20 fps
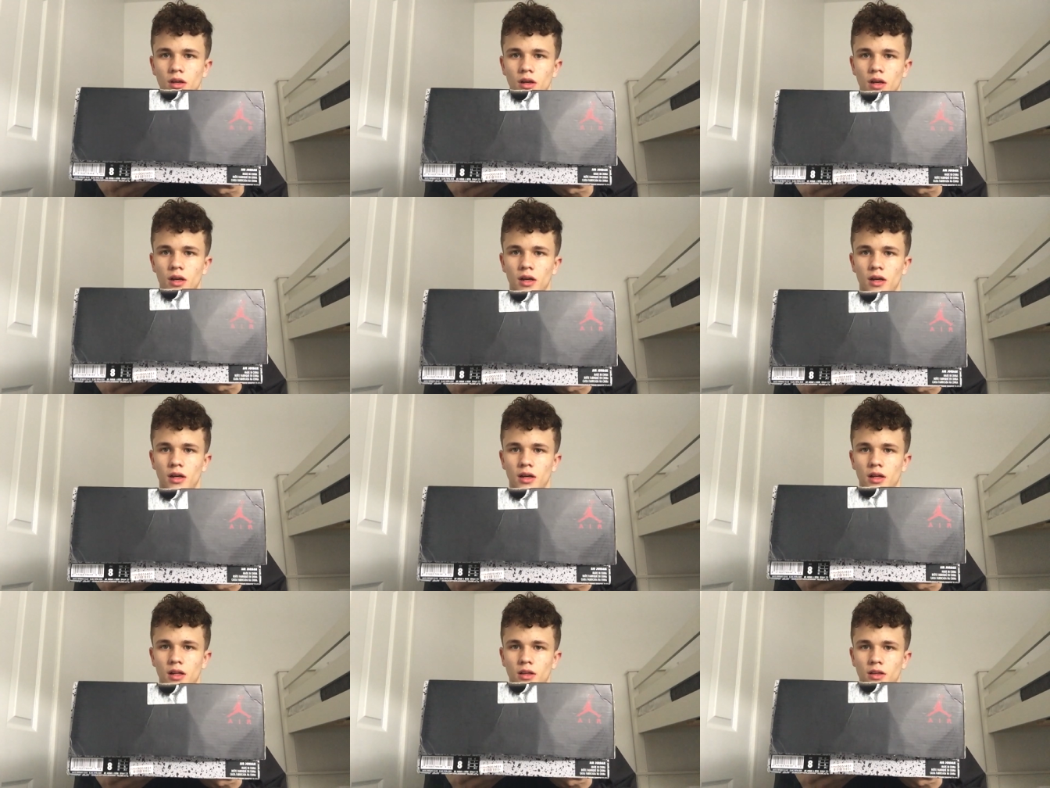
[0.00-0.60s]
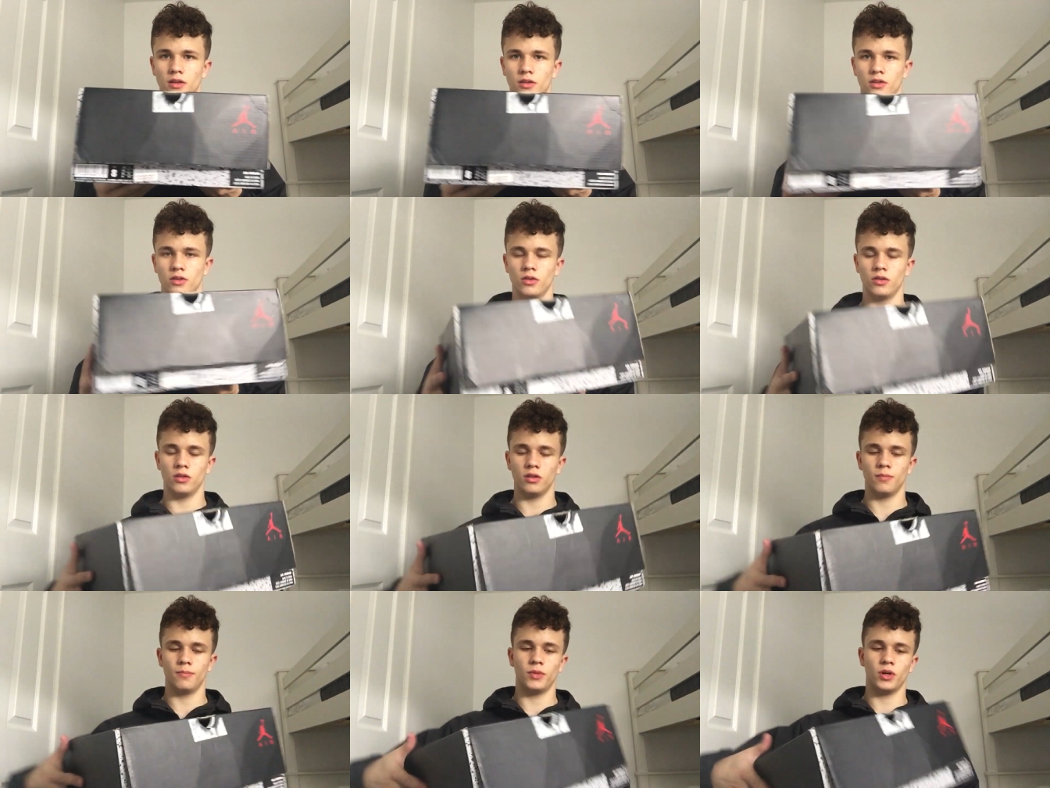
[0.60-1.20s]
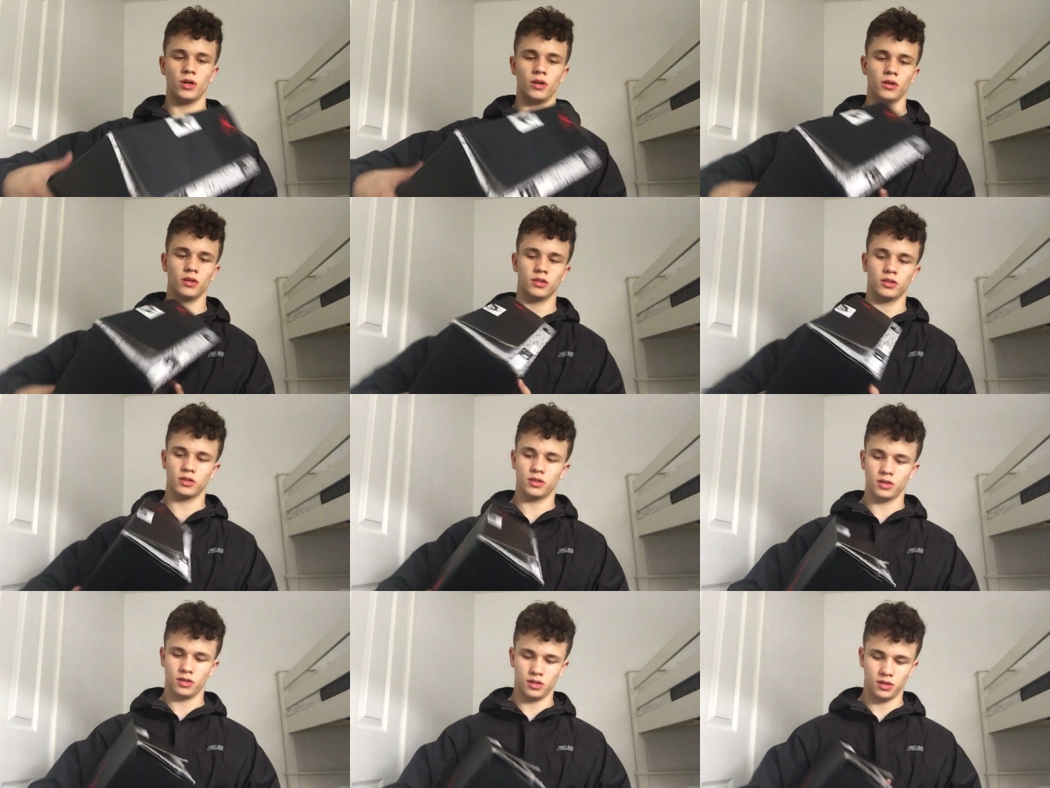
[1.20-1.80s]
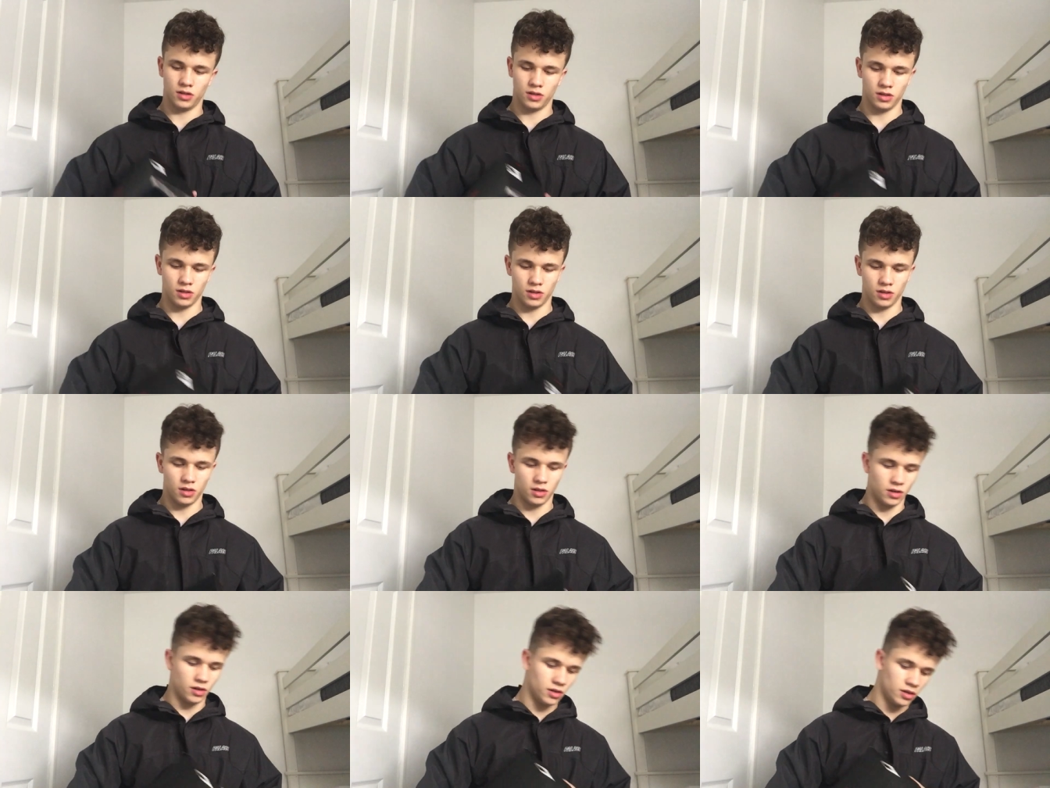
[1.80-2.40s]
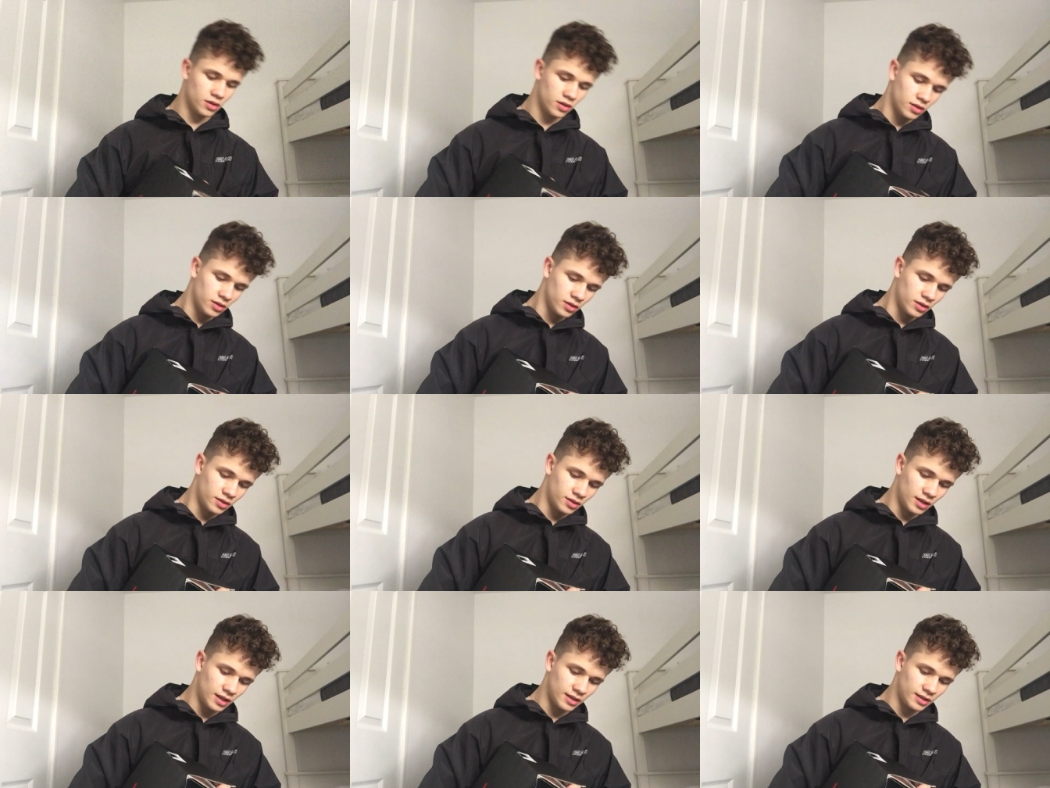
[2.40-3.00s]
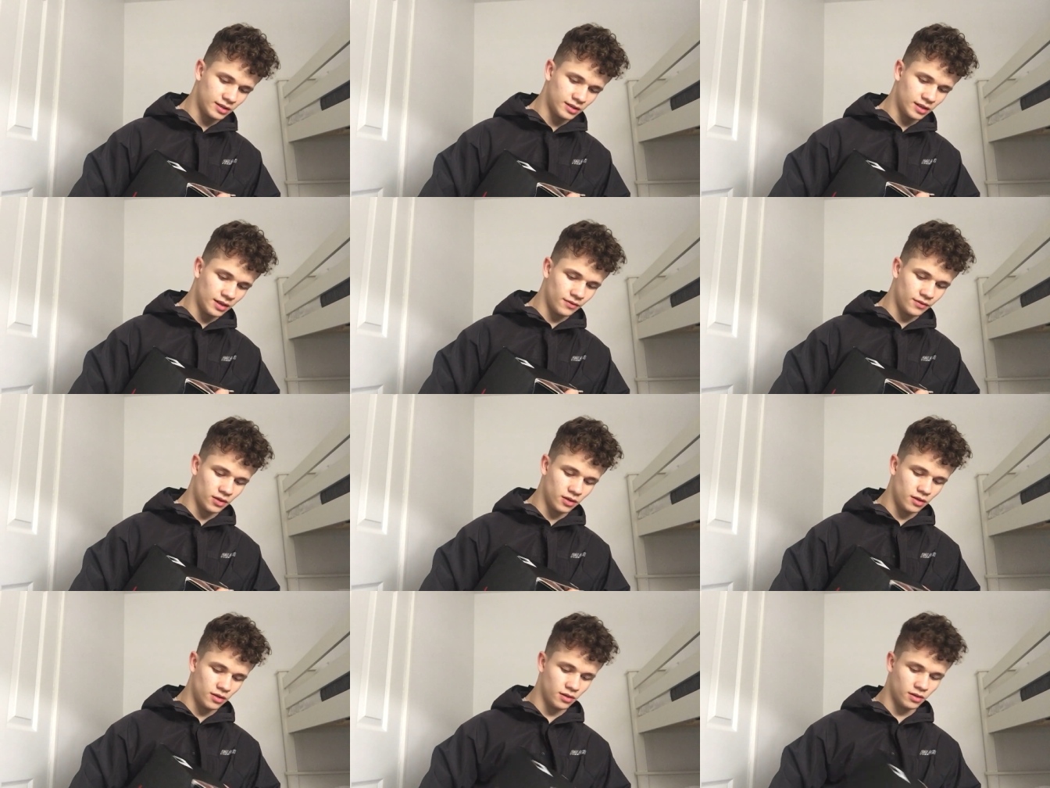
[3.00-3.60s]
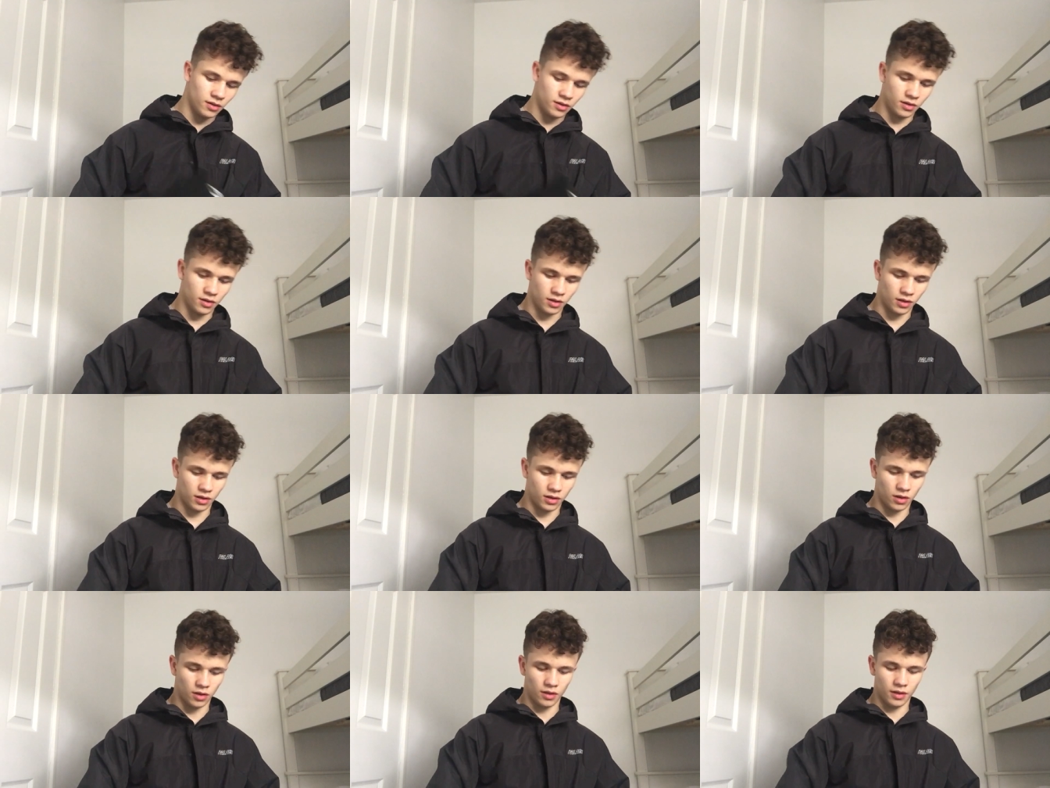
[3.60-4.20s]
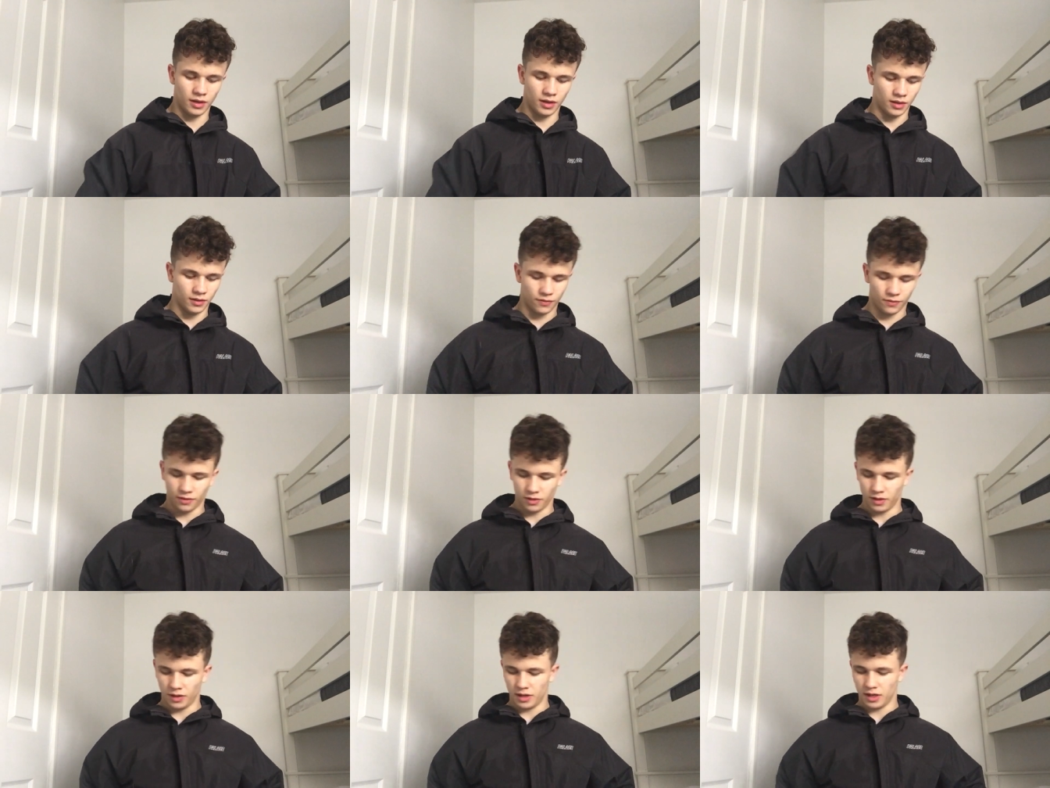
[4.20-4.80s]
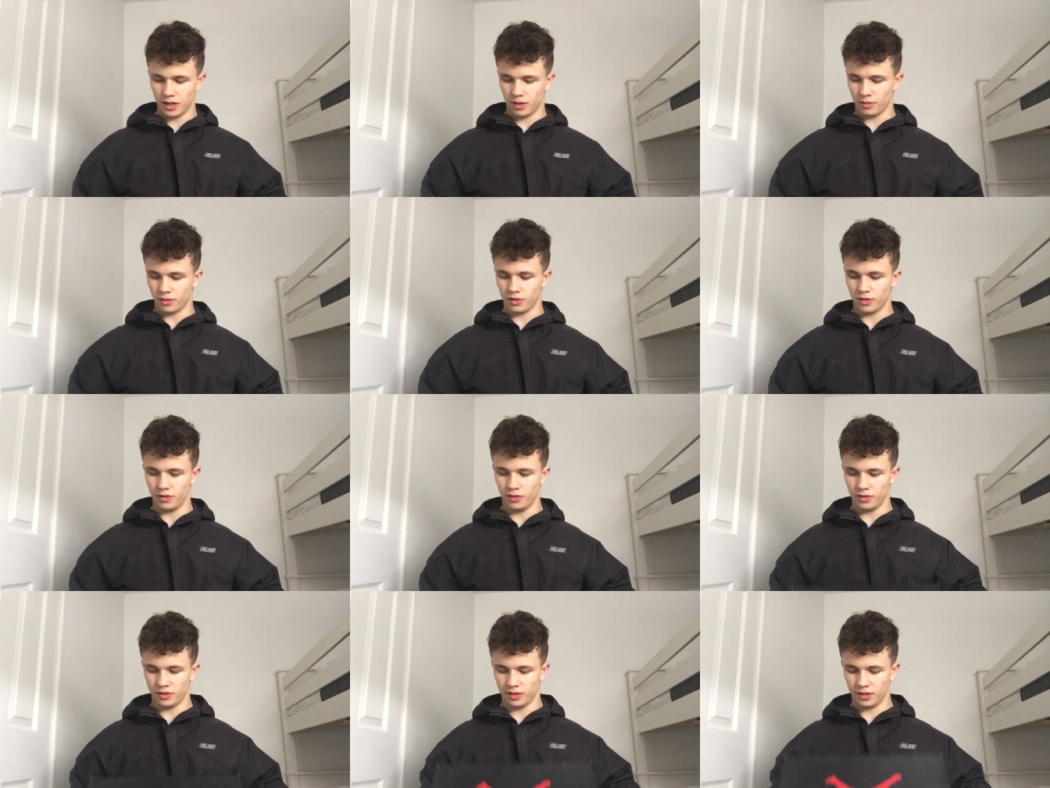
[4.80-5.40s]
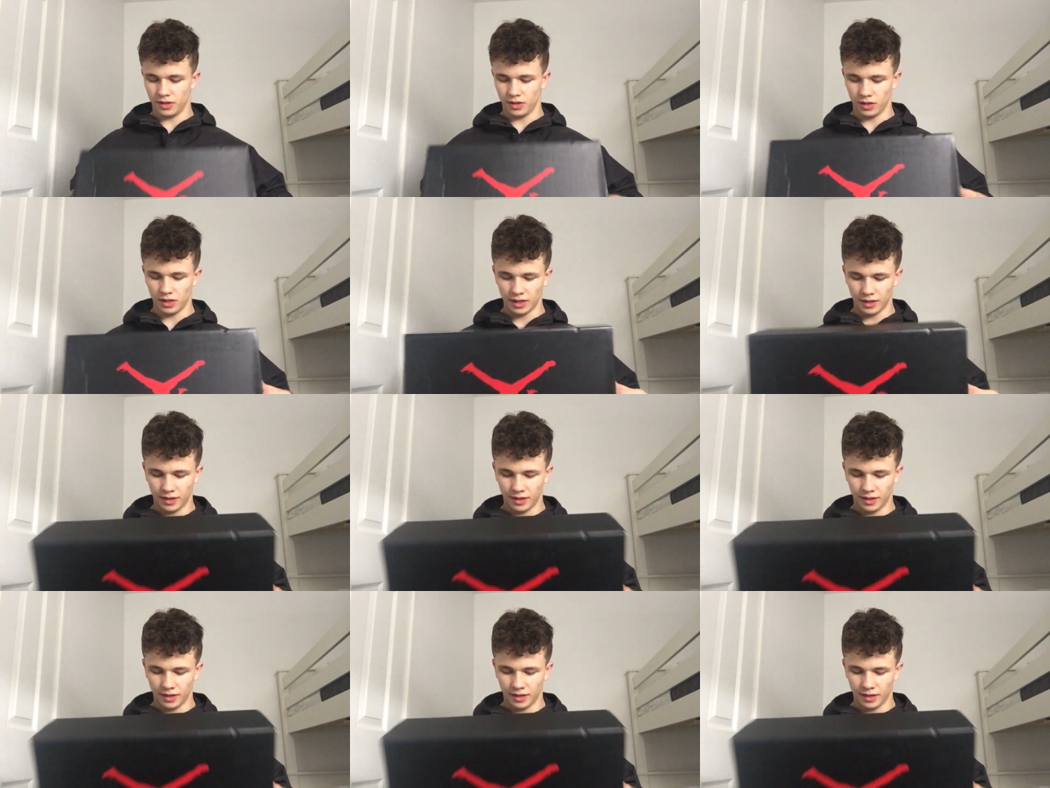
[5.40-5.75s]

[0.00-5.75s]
Uh, Jordan box, size 7, got these for an absolute steal.